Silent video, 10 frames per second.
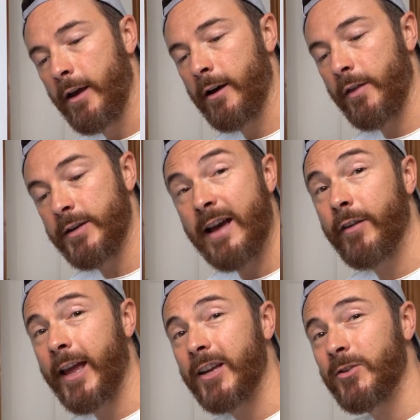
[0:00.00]
Uh, the
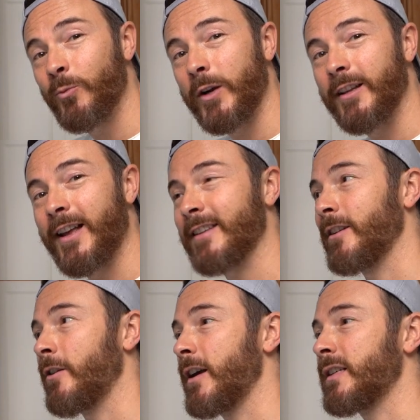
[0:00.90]
navigation wheel has a
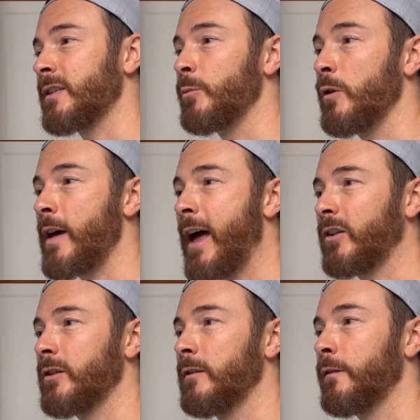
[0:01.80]
nice smooth
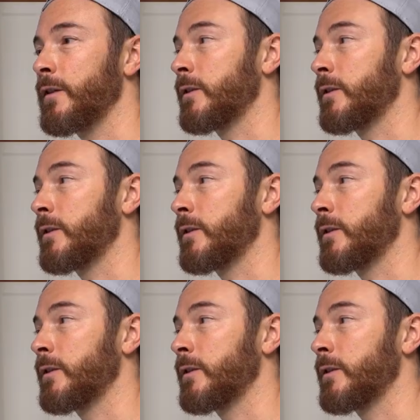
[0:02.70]
action for